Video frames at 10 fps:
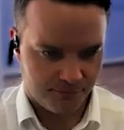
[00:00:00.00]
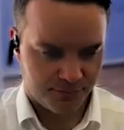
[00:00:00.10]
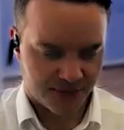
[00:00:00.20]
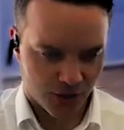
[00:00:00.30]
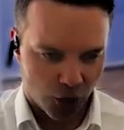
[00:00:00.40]

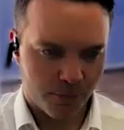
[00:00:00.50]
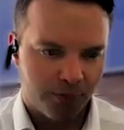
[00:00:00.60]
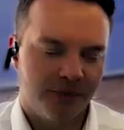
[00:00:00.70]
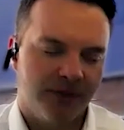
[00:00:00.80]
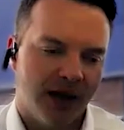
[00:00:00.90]
scope
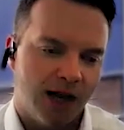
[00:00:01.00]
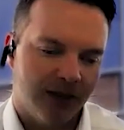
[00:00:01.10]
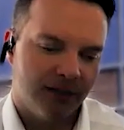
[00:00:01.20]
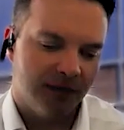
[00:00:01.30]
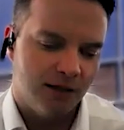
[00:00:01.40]

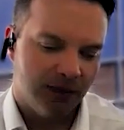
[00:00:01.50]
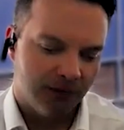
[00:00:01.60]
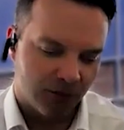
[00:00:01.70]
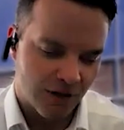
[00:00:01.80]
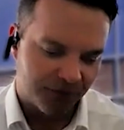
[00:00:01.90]
than the
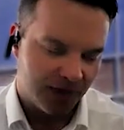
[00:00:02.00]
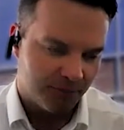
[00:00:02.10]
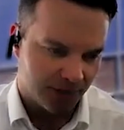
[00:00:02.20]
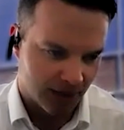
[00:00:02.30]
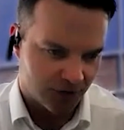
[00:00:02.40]
graphene
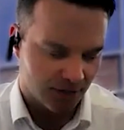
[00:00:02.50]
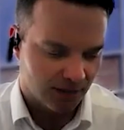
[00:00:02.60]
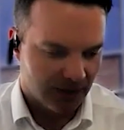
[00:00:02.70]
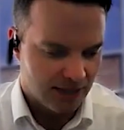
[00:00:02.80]
potential.